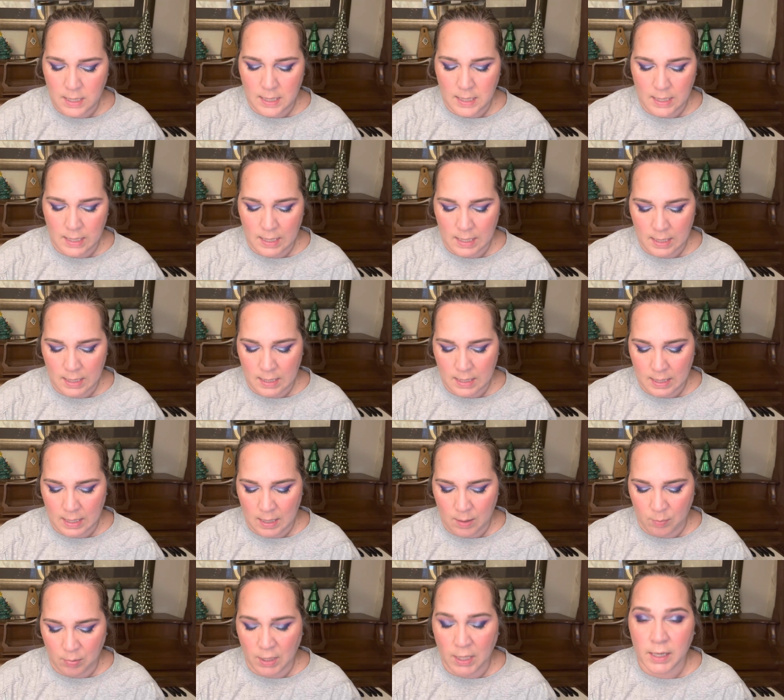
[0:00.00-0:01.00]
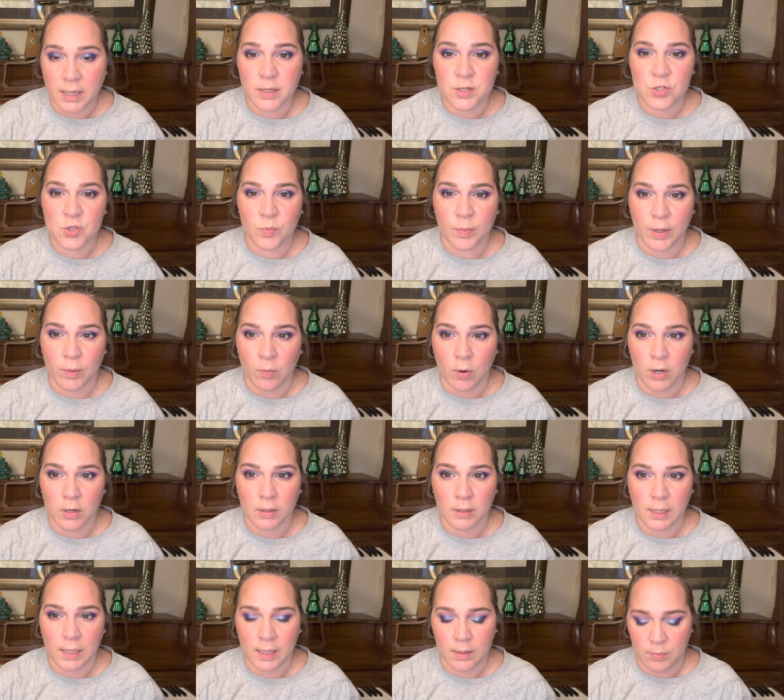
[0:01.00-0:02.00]
And I apply it to my
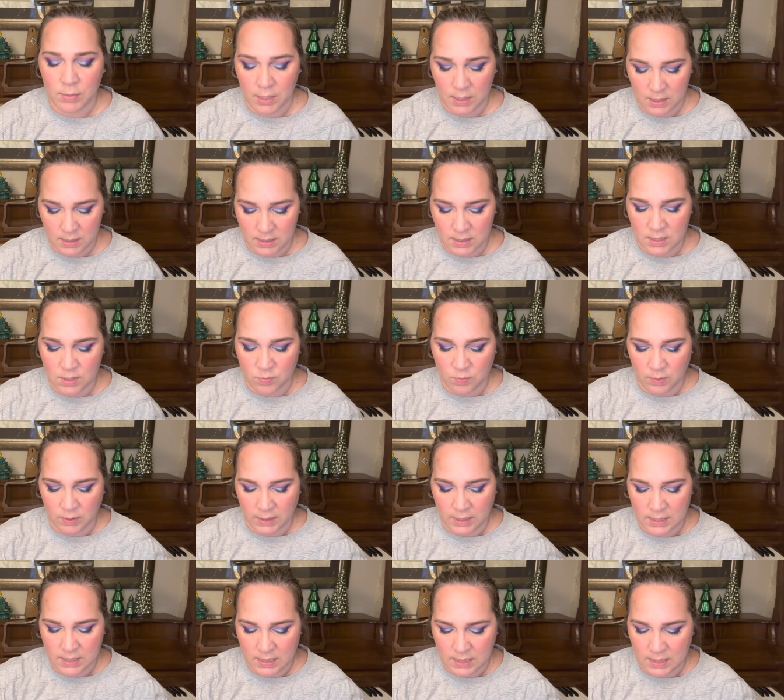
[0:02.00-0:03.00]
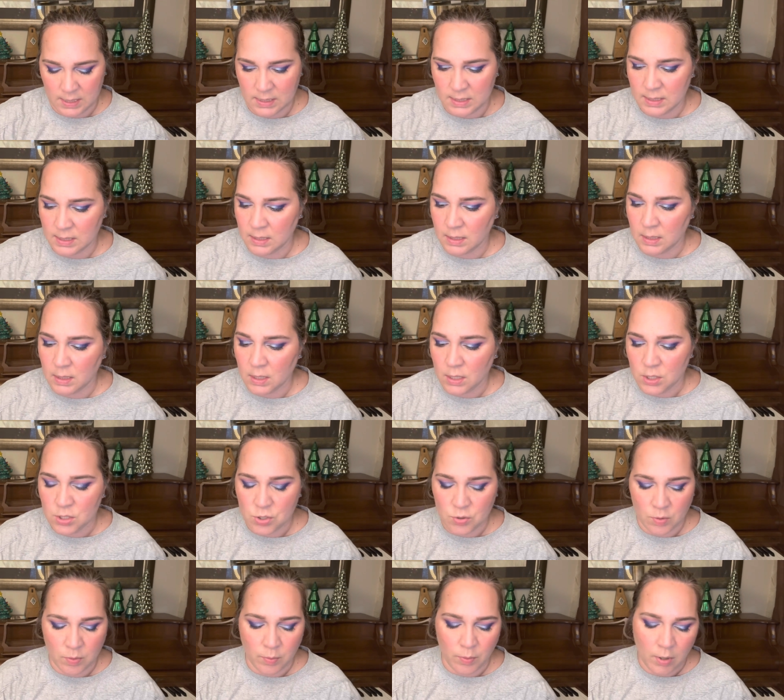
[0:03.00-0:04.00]
waterline because this really does
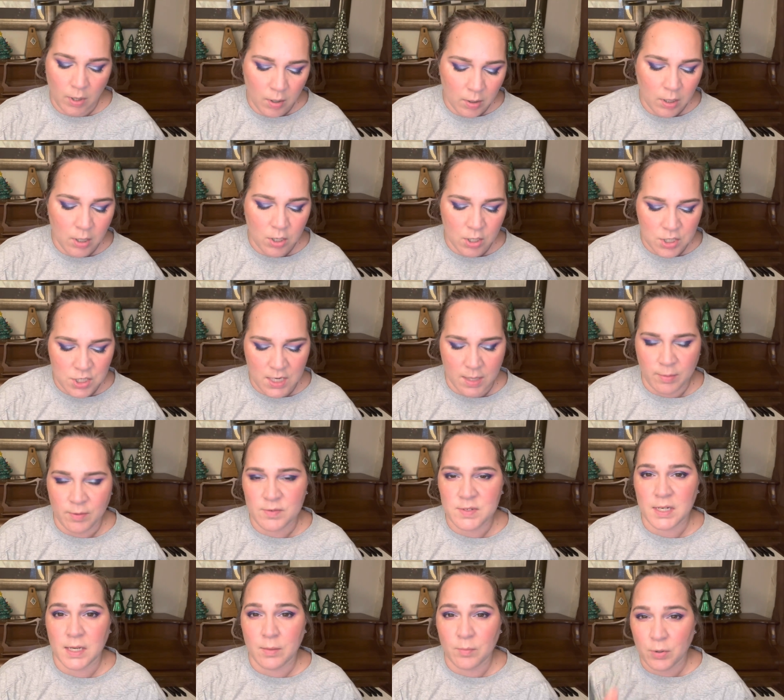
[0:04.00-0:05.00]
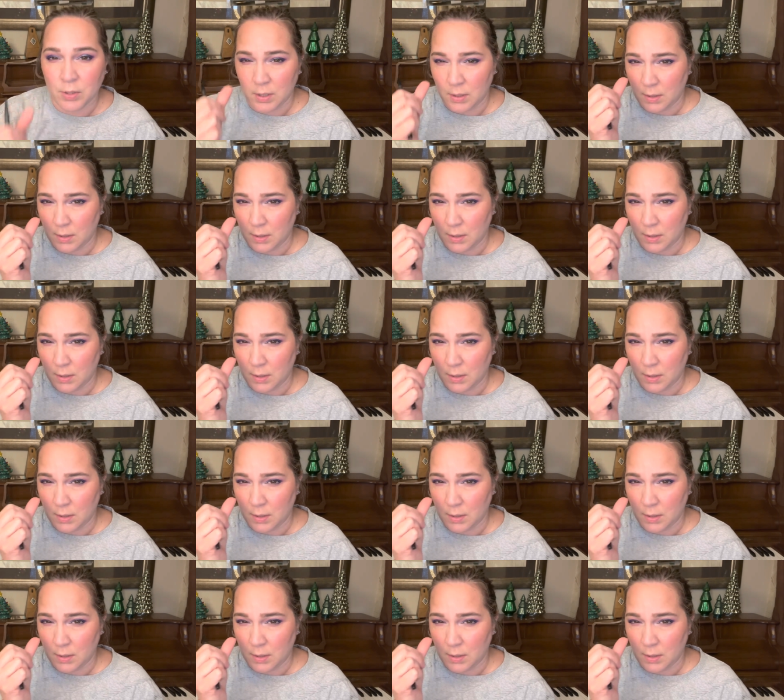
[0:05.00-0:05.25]
do a, a good job of staying put.